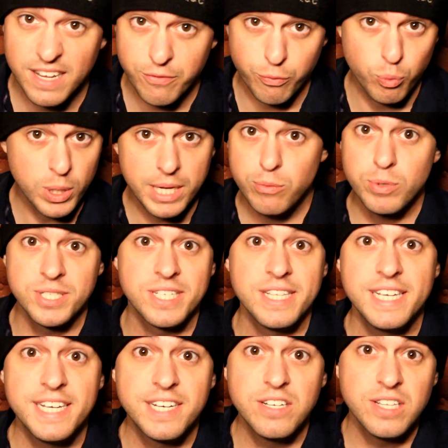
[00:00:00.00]
if weed was
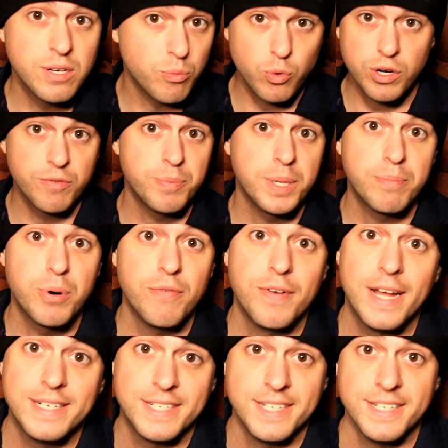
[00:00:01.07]
legal, it would have been
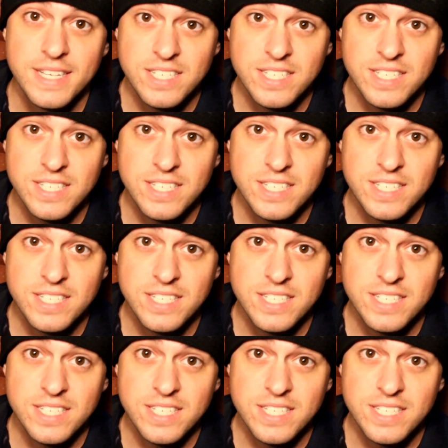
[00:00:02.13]
prevented.